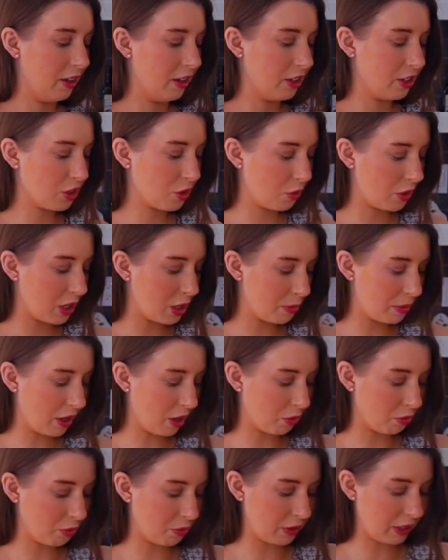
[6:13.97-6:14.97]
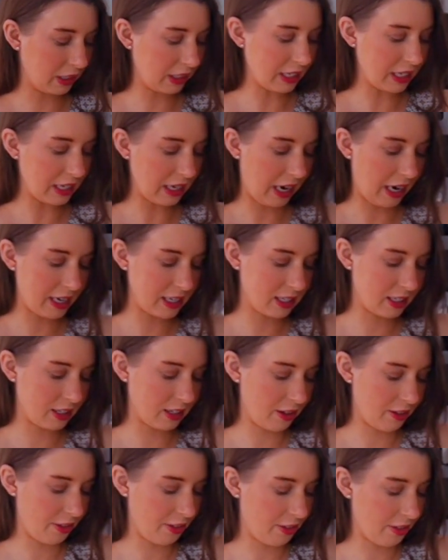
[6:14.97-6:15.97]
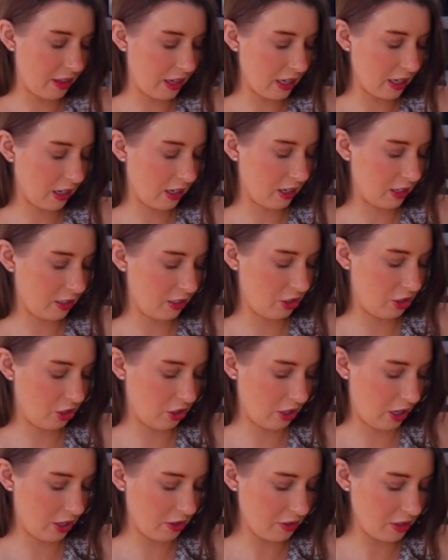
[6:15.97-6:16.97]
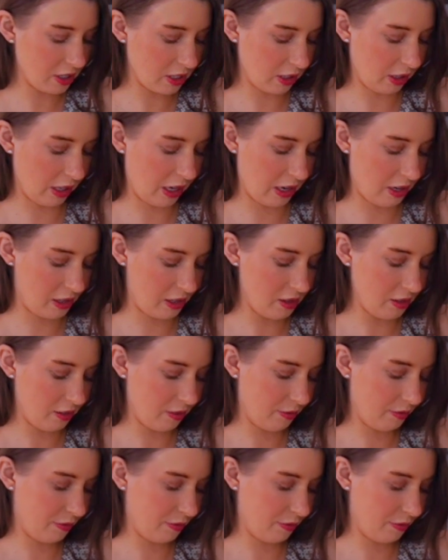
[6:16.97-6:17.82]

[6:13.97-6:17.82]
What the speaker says: It's going to be a really nice, thick, generous layer.